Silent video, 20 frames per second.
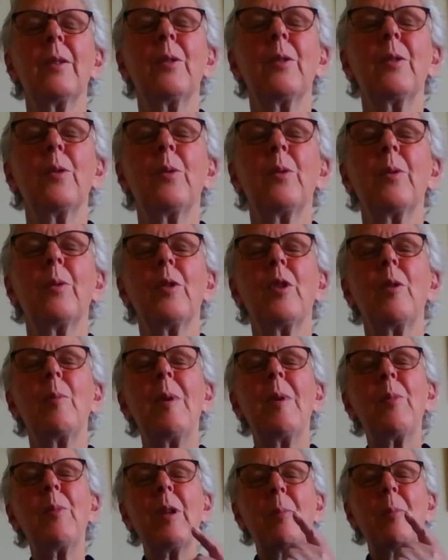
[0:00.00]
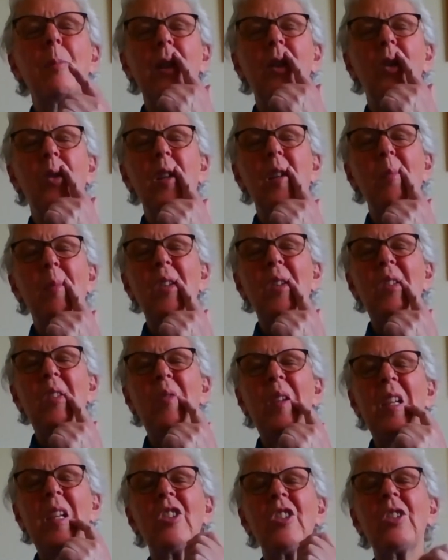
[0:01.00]
Remembering back to our
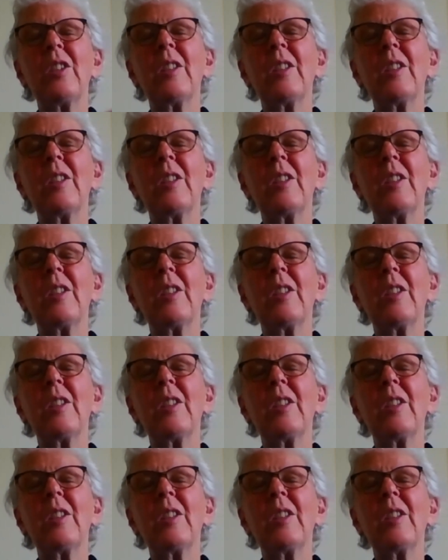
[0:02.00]
motivation at the